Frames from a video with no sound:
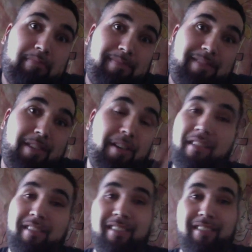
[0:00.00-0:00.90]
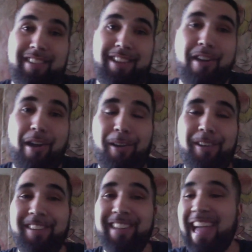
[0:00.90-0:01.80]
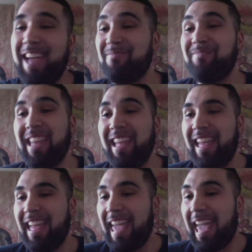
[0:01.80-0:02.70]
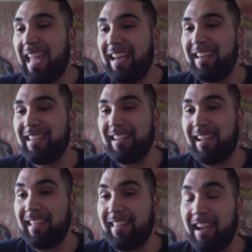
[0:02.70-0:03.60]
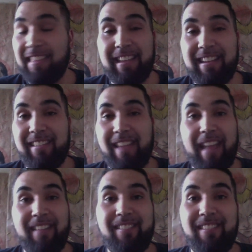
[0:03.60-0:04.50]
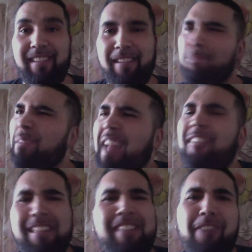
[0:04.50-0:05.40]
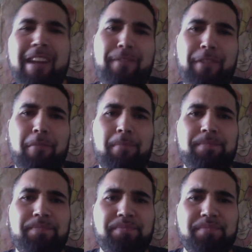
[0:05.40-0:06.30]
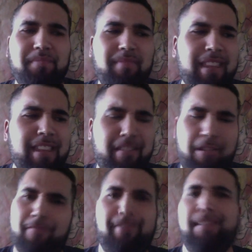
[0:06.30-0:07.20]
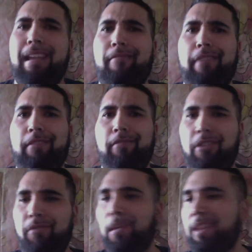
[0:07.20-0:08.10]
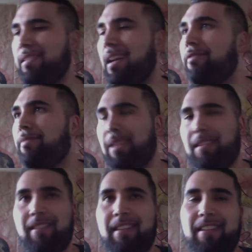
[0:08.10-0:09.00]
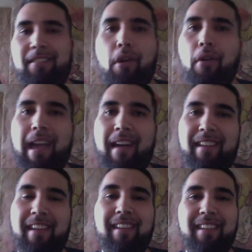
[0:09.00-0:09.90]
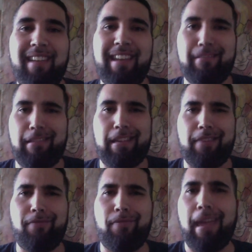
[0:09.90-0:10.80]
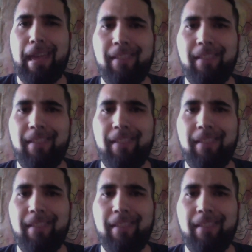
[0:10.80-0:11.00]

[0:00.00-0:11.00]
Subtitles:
So, you know, and I think it's a great film. You know, stuttering over myself because I didn't know how to actually convey